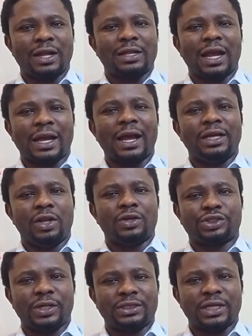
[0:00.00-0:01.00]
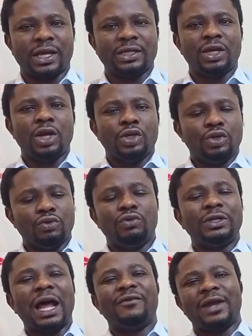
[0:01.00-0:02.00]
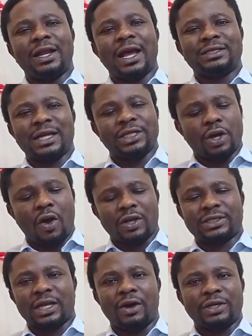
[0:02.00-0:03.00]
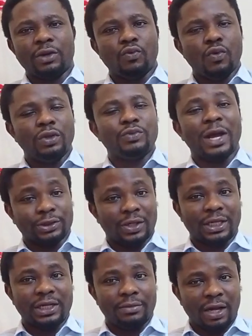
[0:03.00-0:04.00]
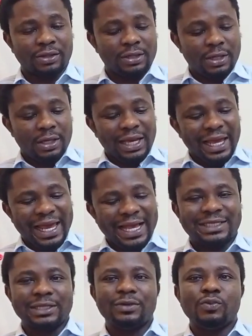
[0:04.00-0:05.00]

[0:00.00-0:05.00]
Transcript: and like I illustrated, you would have realized that the ulcer, the wound we are talking about, is